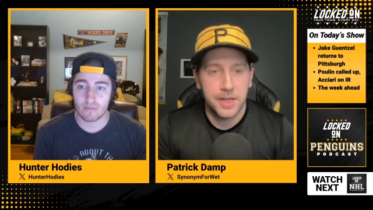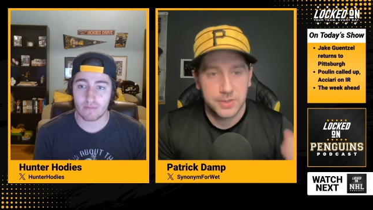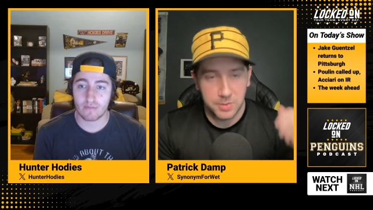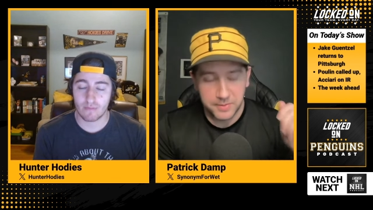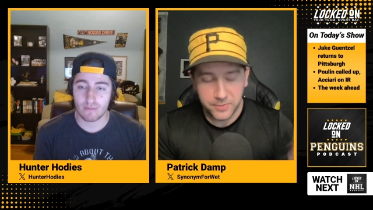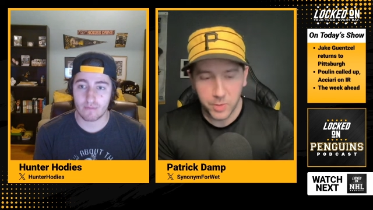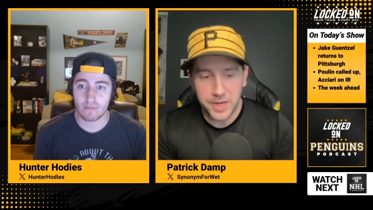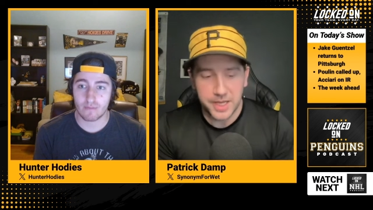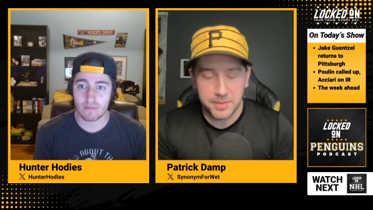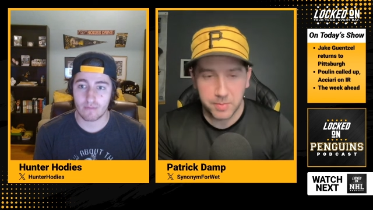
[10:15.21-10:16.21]
Speaker 1: So before
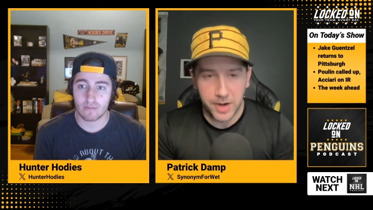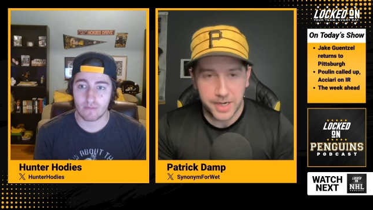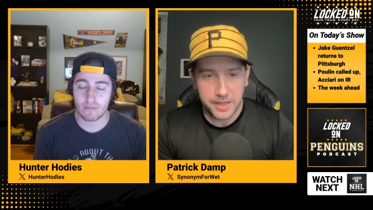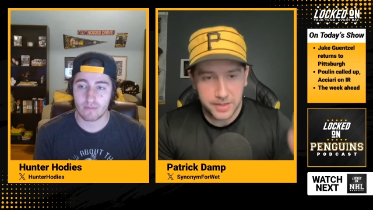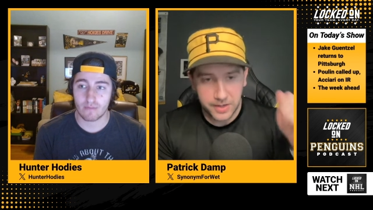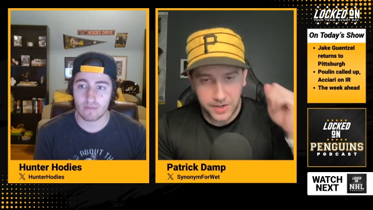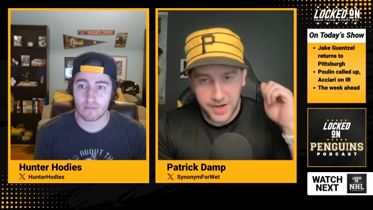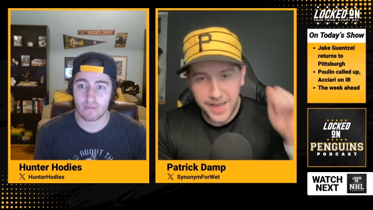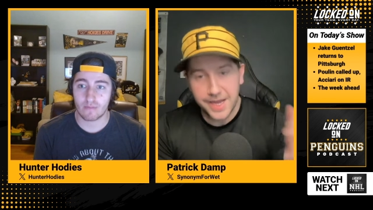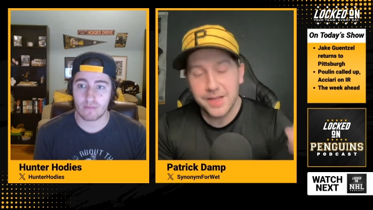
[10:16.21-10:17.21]
we head to break,
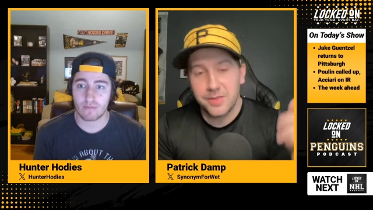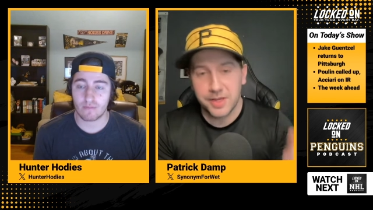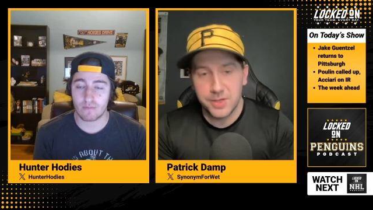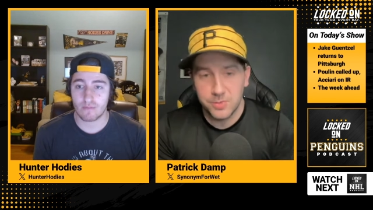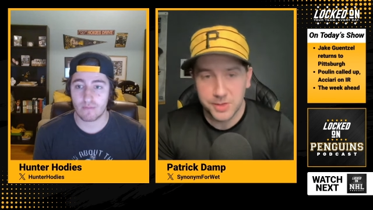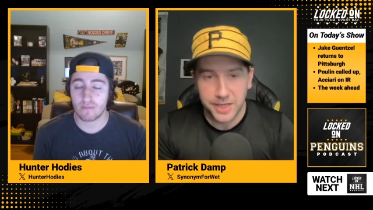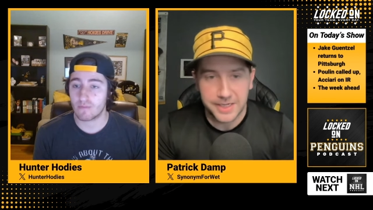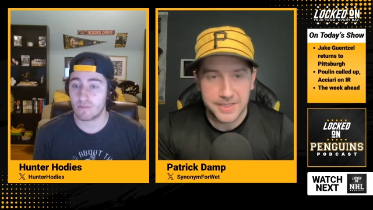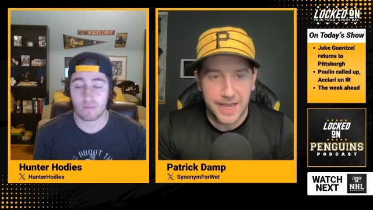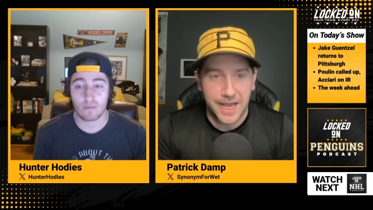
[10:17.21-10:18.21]
Hunter, anything you would
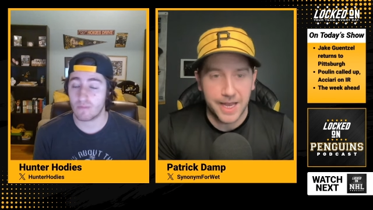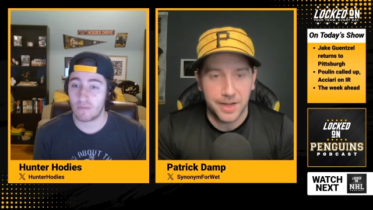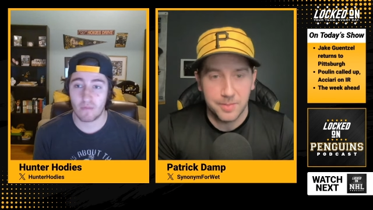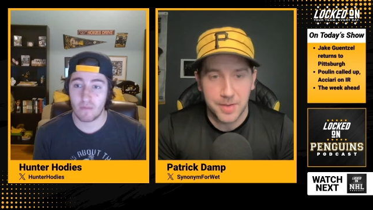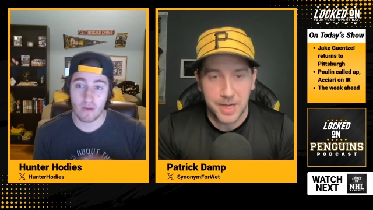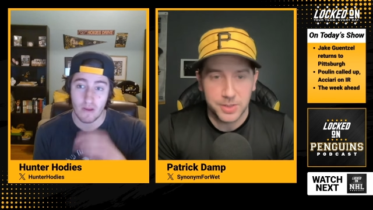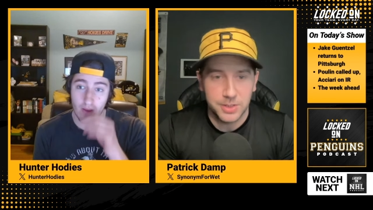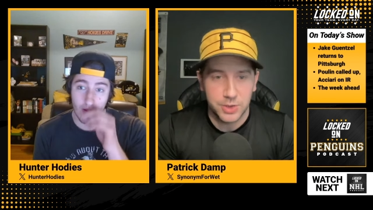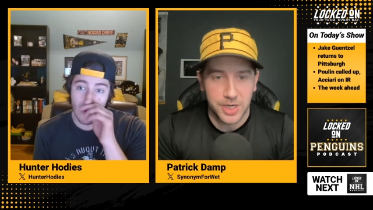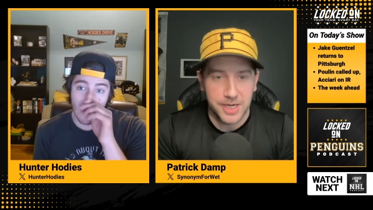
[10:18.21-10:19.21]
like to add about
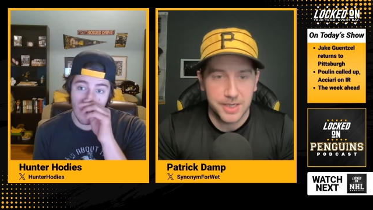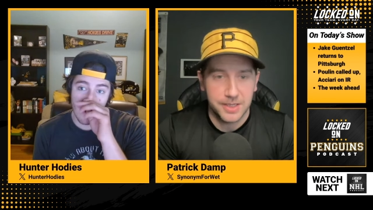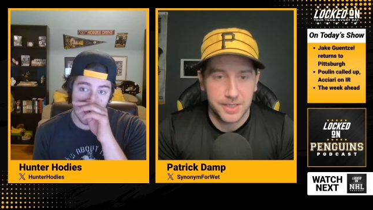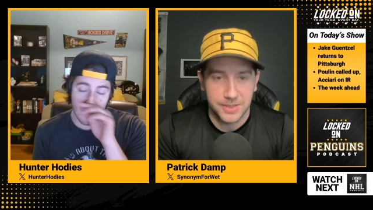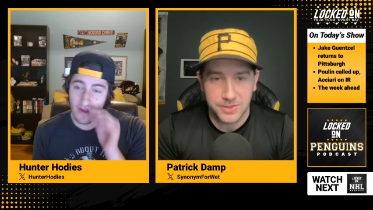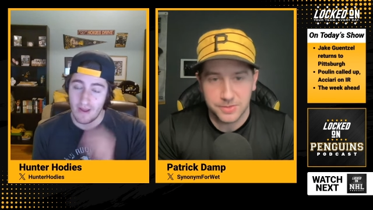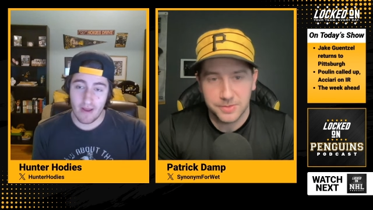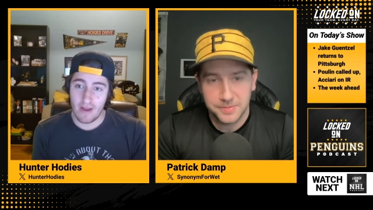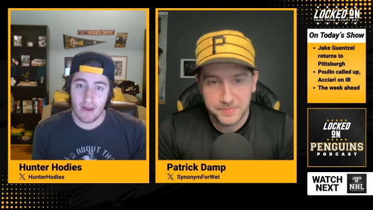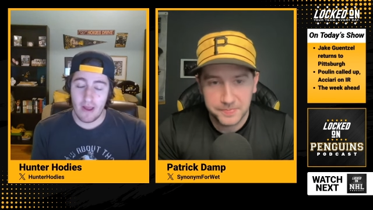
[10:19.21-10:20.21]
Jake Guentzel?
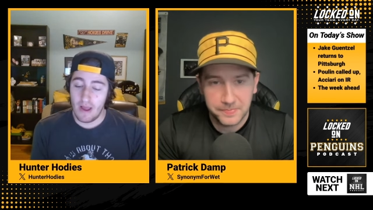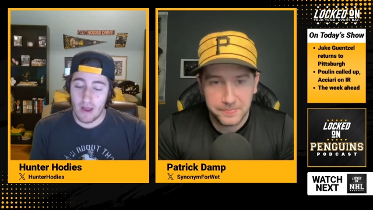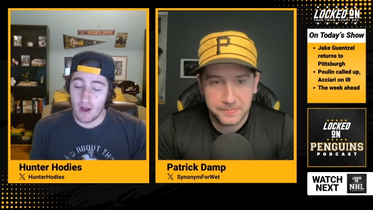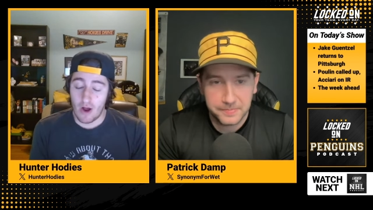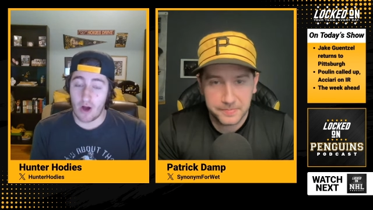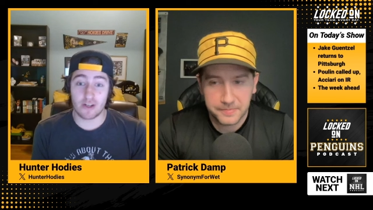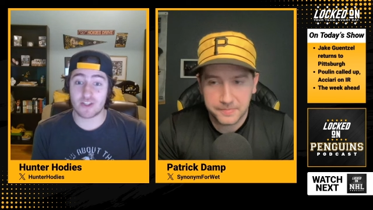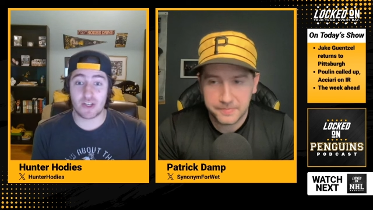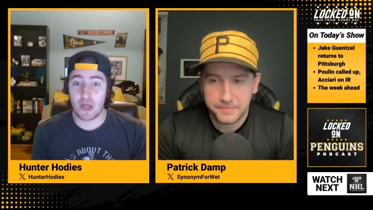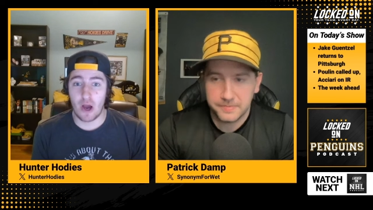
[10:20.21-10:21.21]

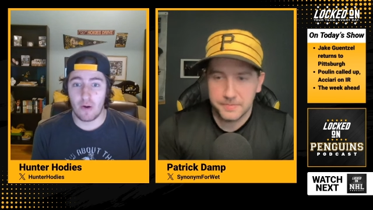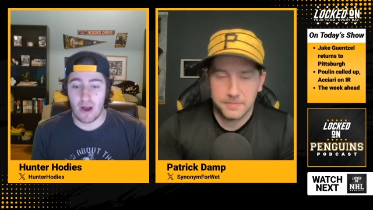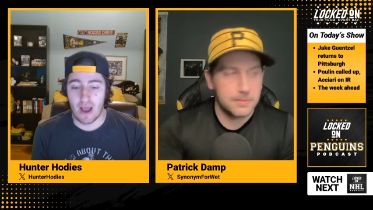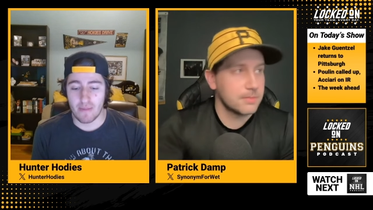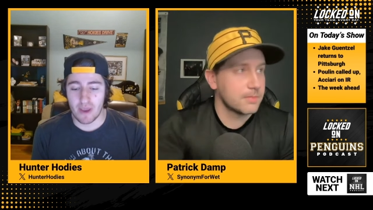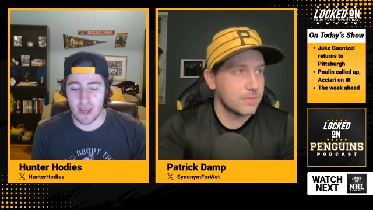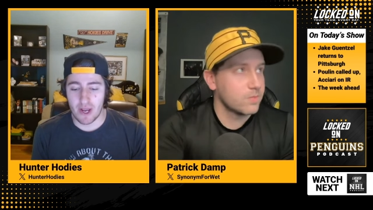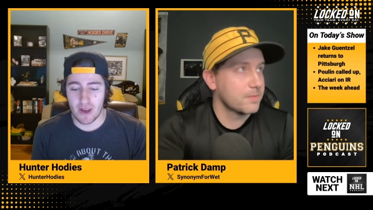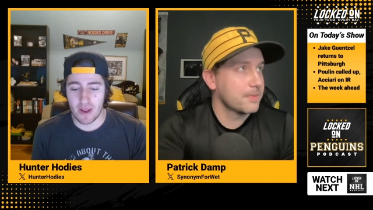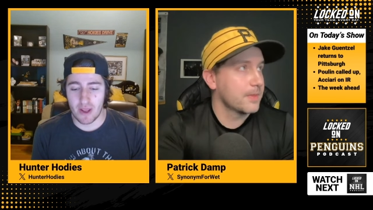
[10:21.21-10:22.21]
Speaker 2: Honestly, no. I
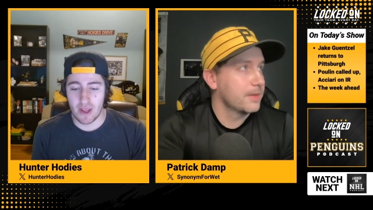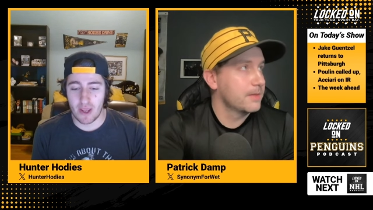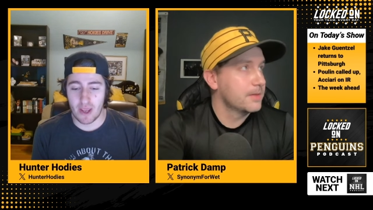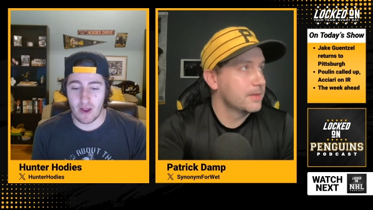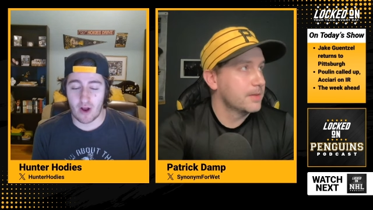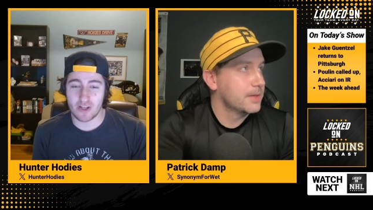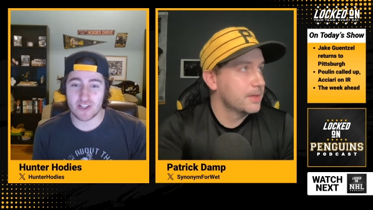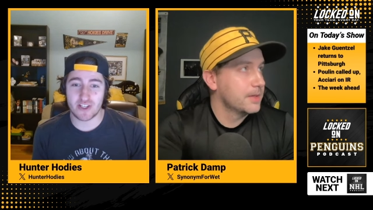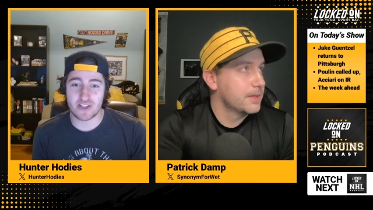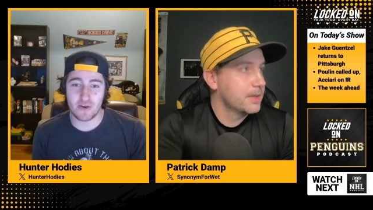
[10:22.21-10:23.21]
mean, it
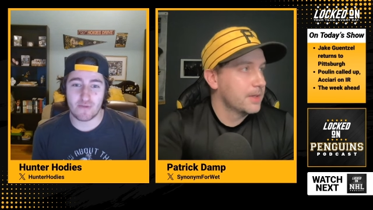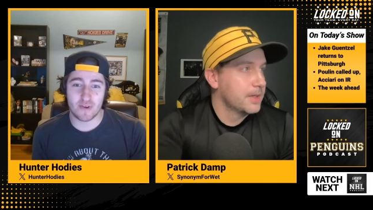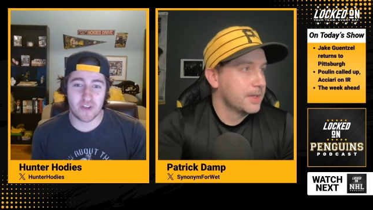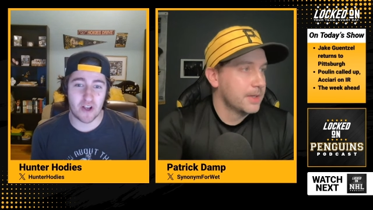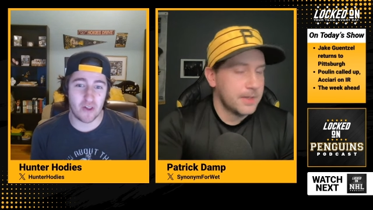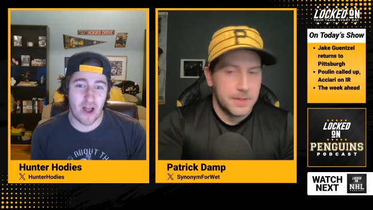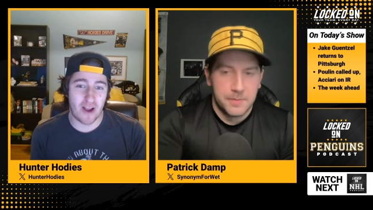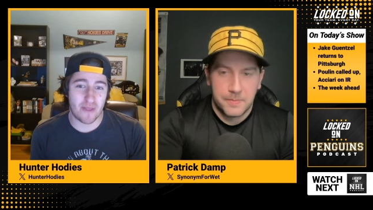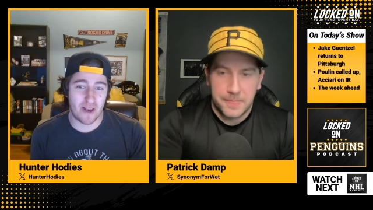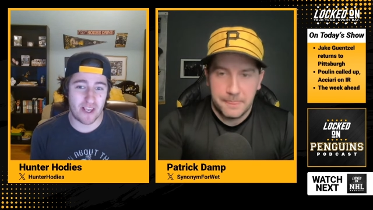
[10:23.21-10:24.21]
honestly still feels like a
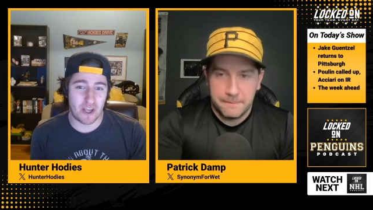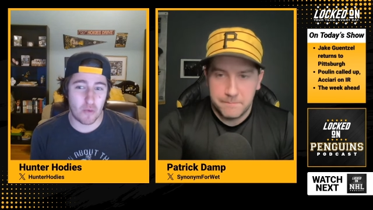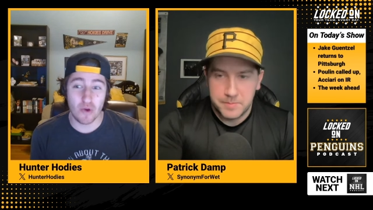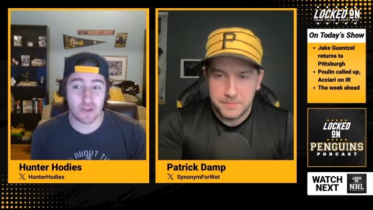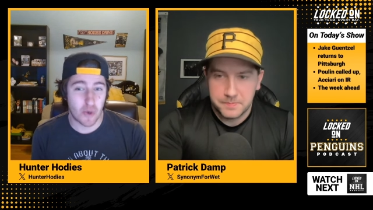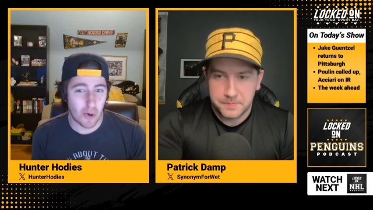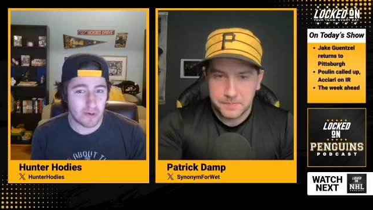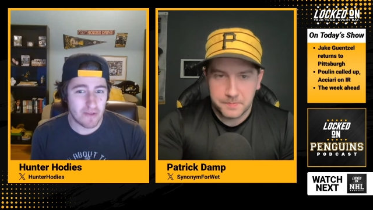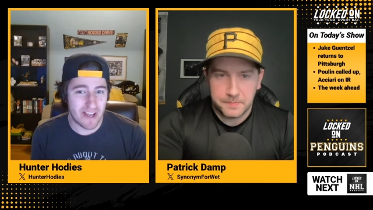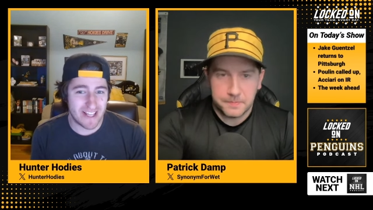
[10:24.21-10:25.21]
lock that he will
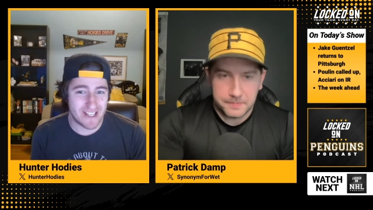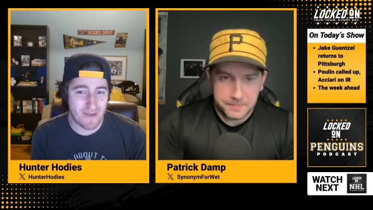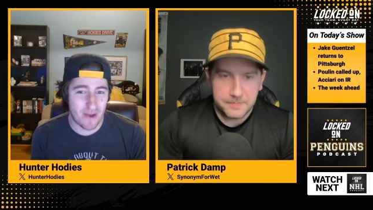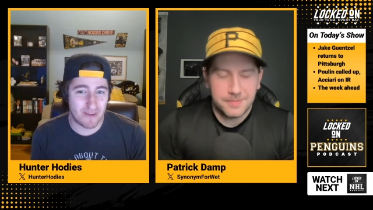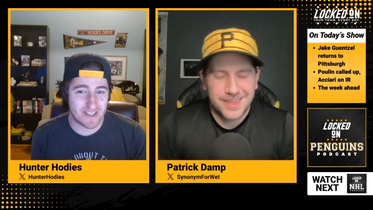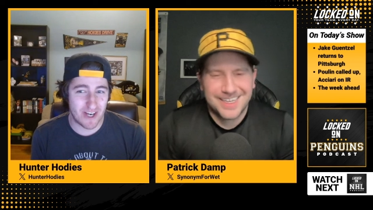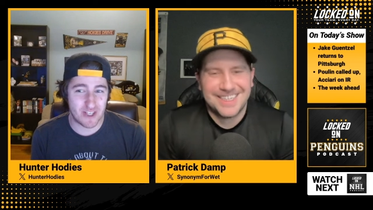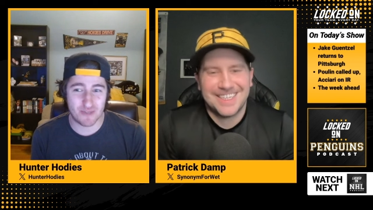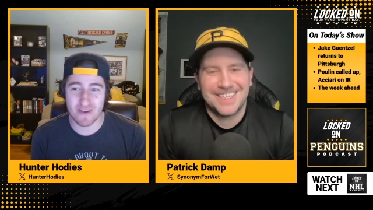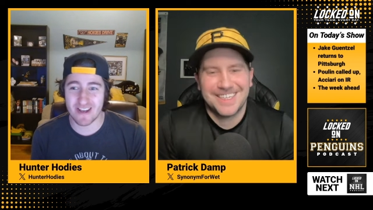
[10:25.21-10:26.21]
score against the Penguins tonight
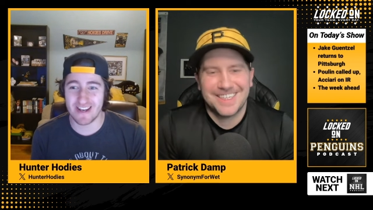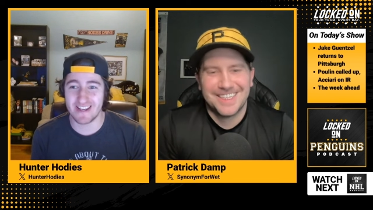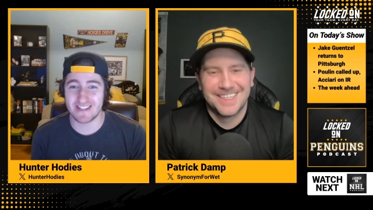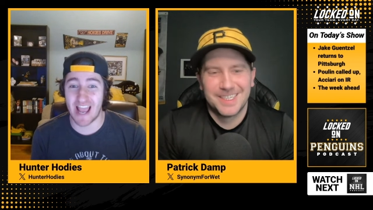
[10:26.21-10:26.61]
just because